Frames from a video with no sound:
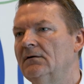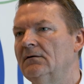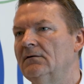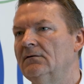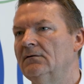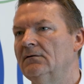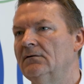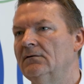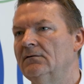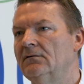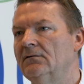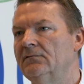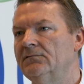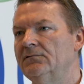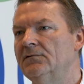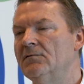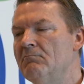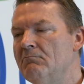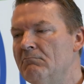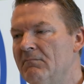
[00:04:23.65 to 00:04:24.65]

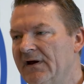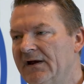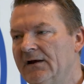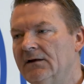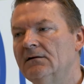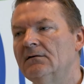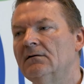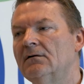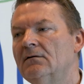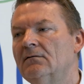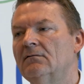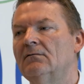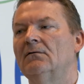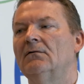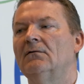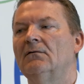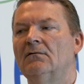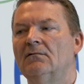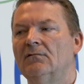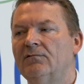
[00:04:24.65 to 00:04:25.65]
the main
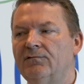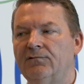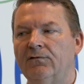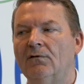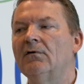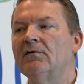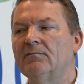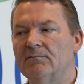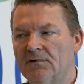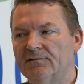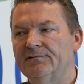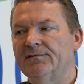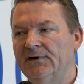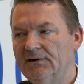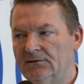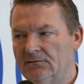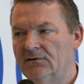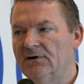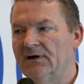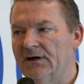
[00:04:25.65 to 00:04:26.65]
form of
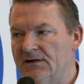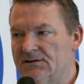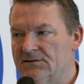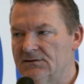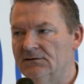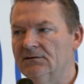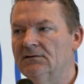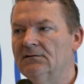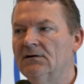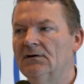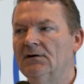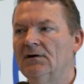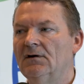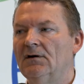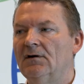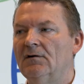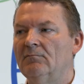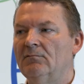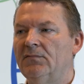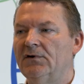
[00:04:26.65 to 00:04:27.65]
education,
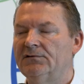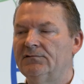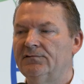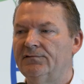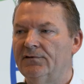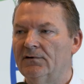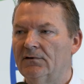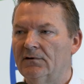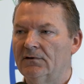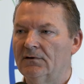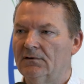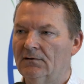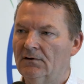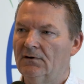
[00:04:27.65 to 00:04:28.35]
but for